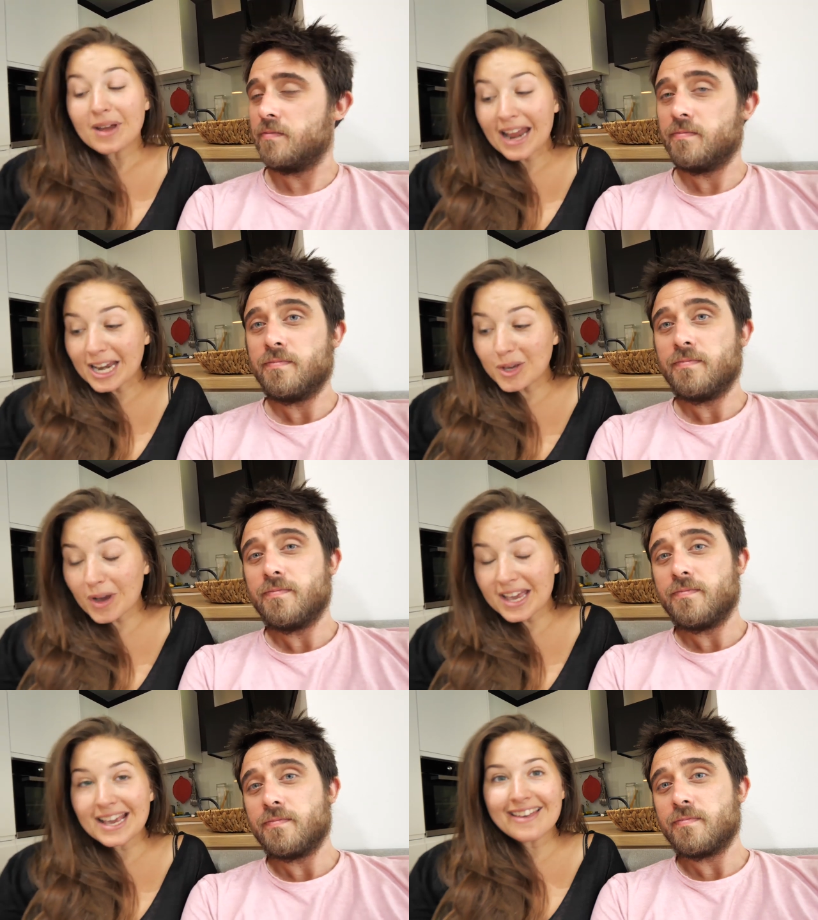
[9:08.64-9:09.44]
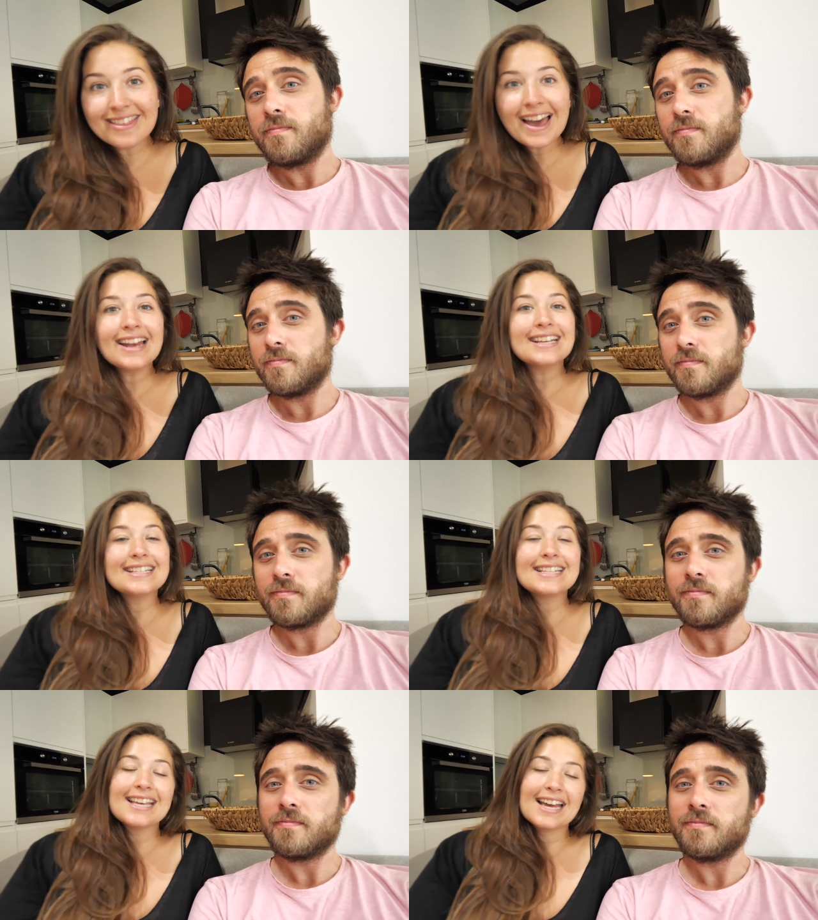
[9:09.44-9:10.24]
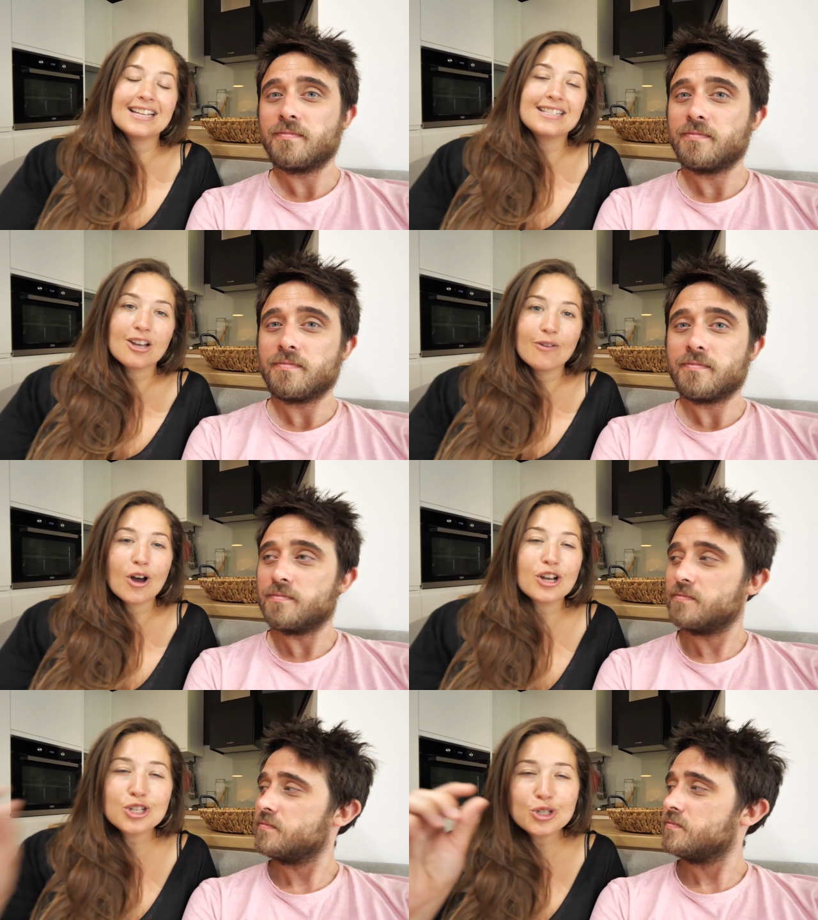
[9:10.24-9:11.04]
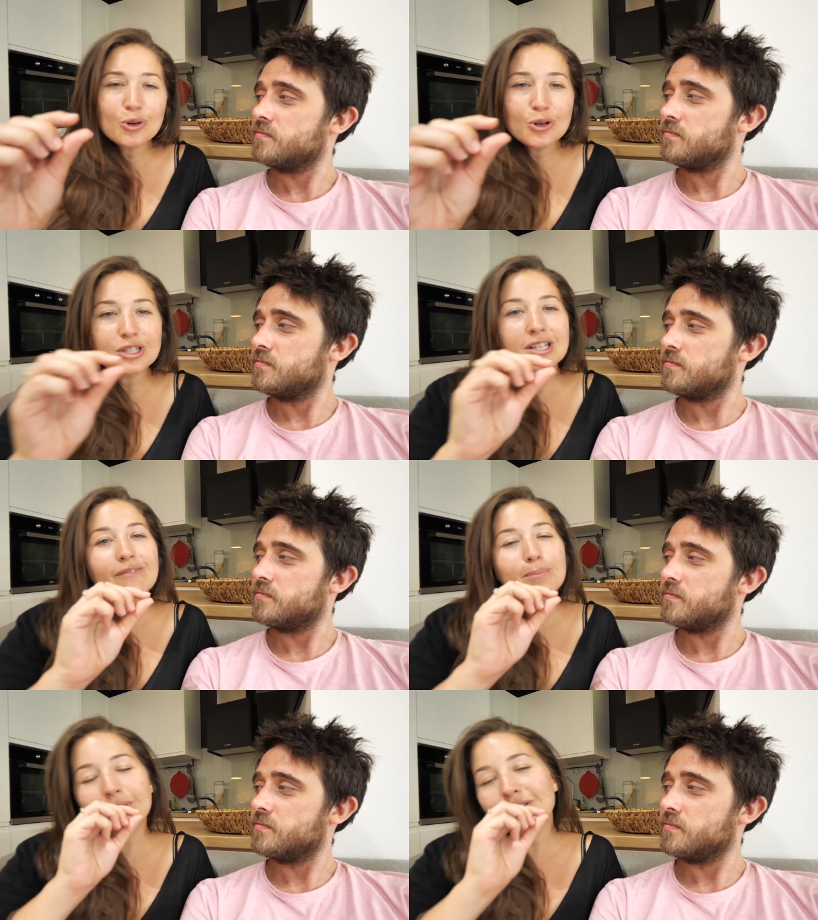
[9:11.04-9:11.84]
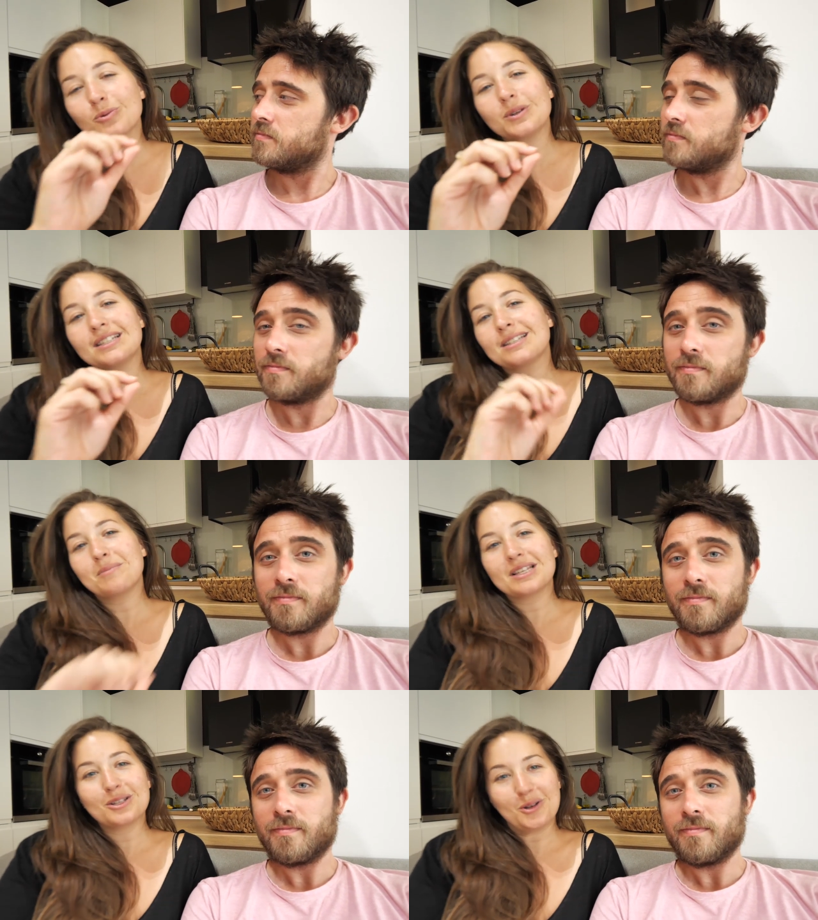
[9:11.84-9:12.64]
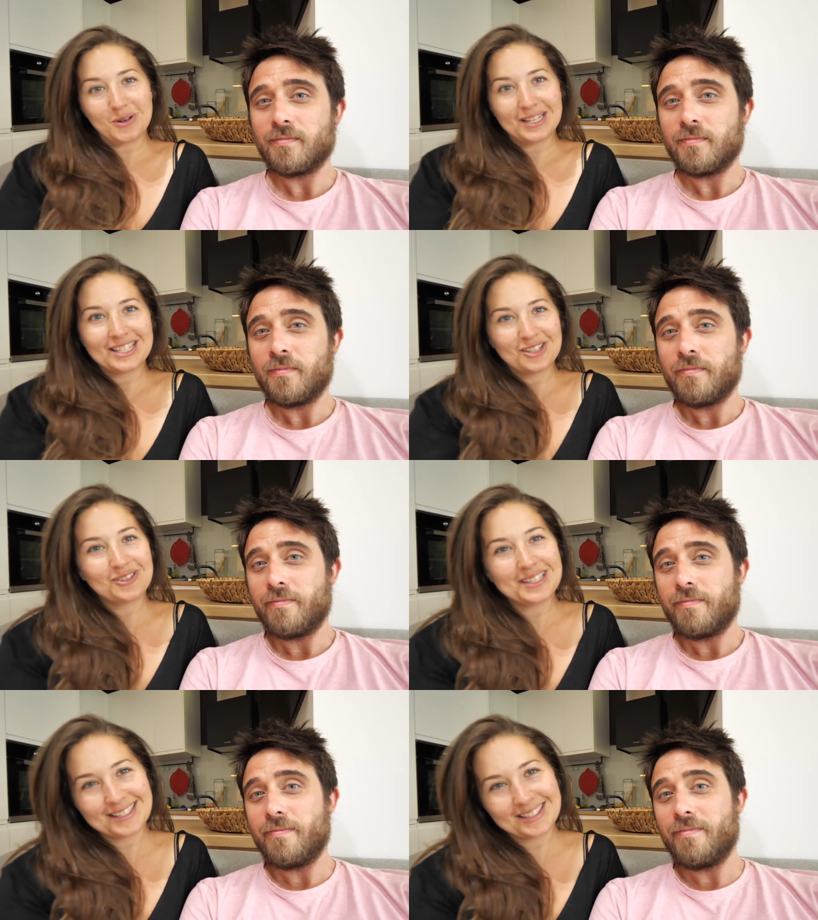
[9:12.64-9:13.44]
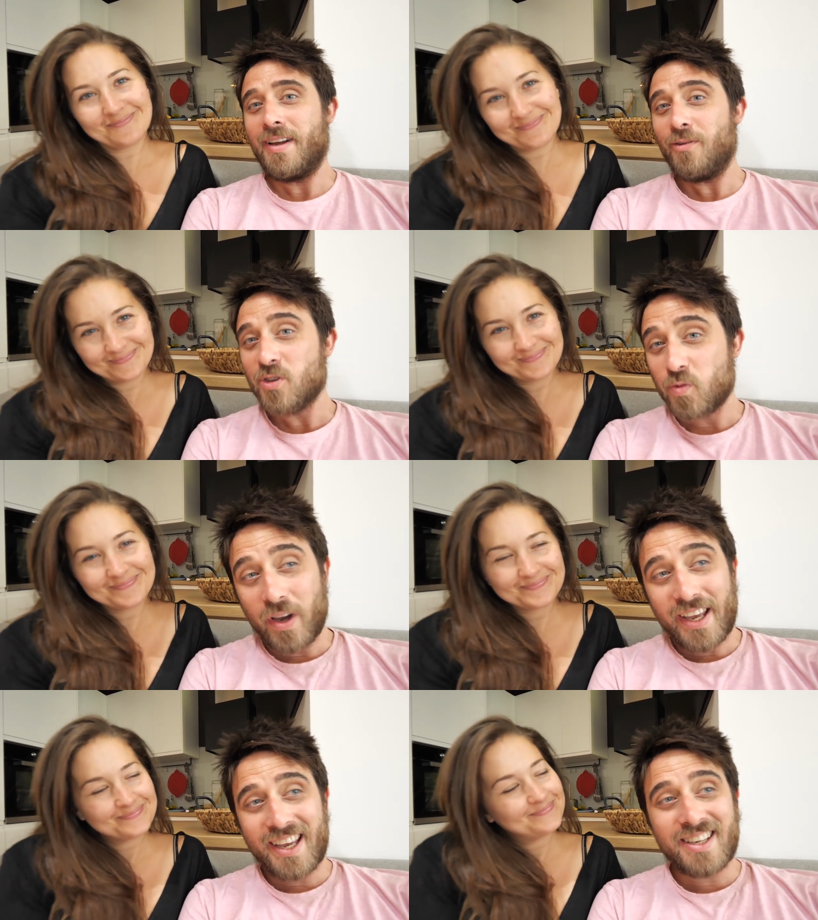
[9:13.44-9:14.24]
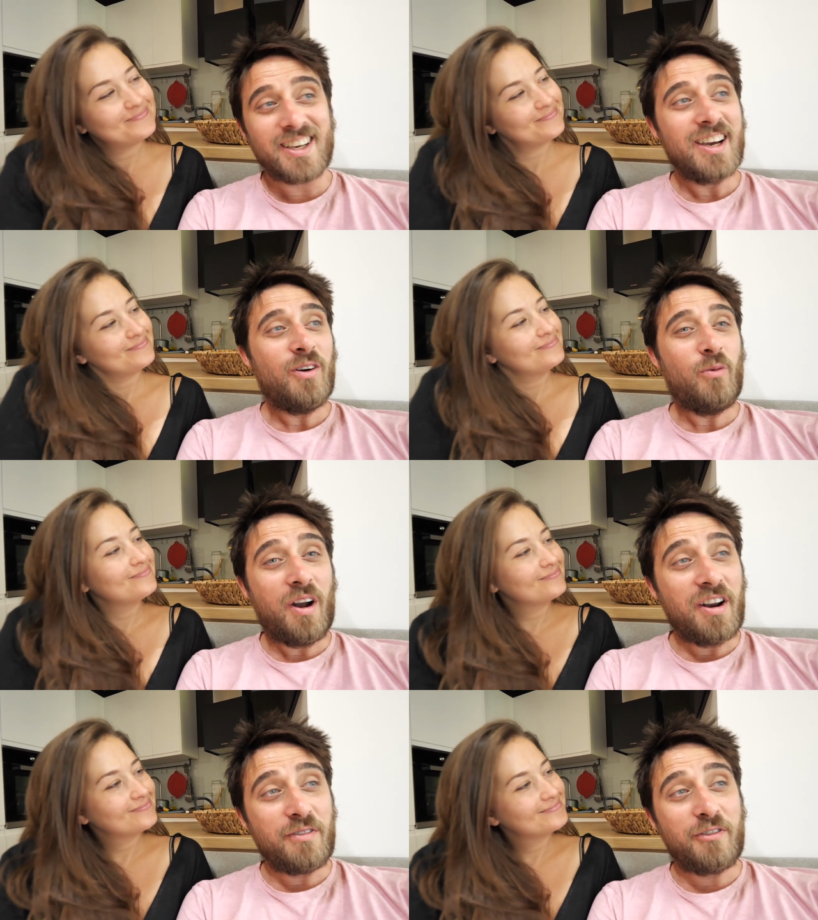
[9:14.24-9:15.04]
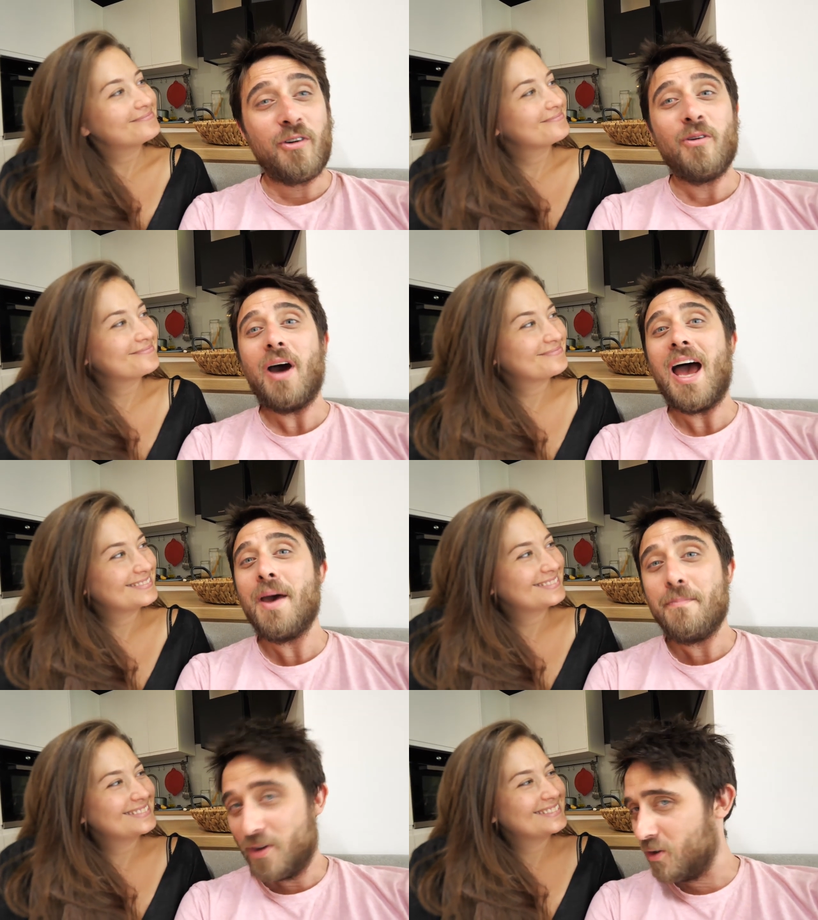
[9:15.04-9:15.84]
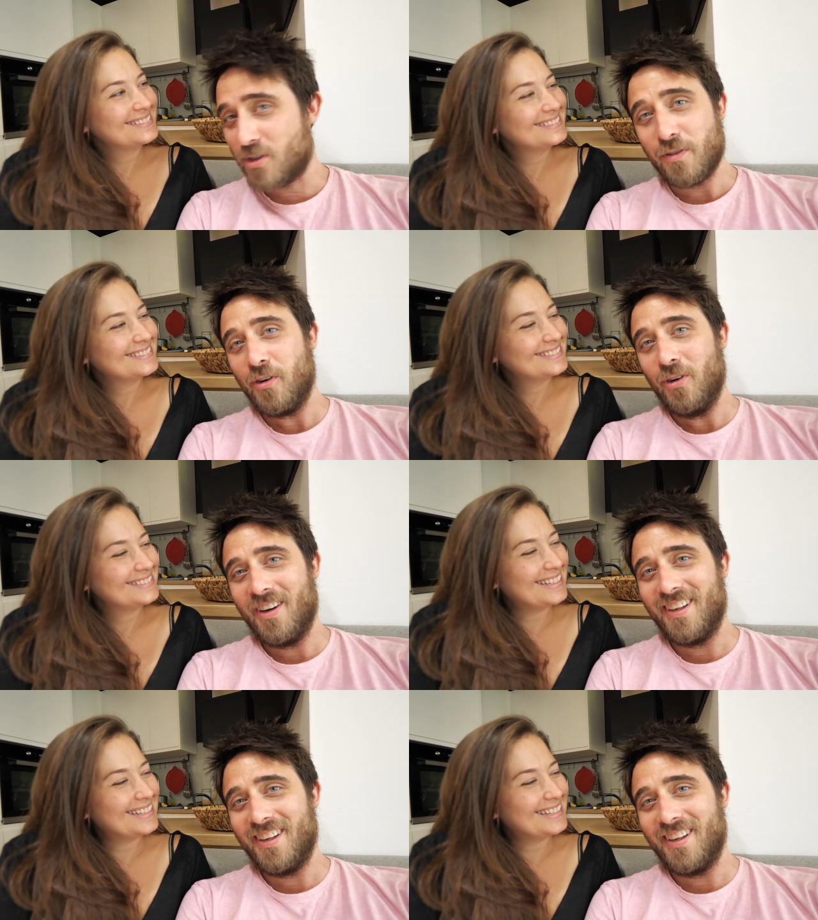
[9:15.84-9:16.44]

Speaker 1: But anyway, that is the end of our short but sweet Macedonia series.
Speaker 2: It was weird, wonderful, and beautiful.